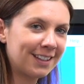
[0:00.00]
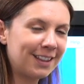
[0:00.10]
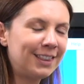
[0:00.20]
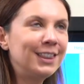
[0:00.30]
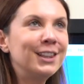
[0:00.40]

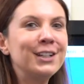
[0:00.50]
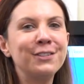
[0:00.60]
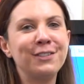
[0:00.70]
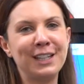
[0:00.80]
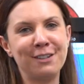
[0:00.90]

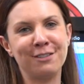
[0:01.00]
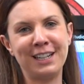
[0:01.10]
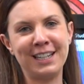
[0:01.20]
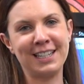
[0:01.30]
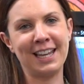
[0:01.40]
Lovely
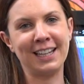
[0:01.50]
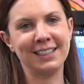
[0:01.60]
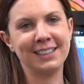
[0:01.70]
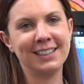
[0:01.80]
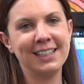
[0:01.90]
reading.
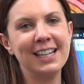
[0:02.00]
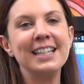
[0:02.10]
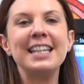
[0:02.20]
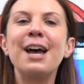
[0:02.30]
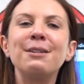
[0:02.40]

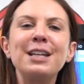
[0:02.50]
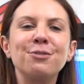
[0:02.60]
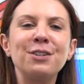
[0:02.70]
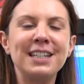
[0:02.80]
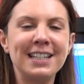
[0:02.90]
Now let's
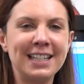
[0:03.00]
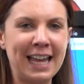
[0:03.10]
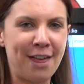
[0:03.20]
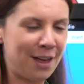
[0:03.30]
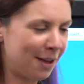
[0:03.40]
read it
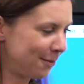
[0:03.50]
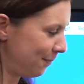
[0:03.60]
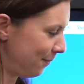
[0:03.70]
together.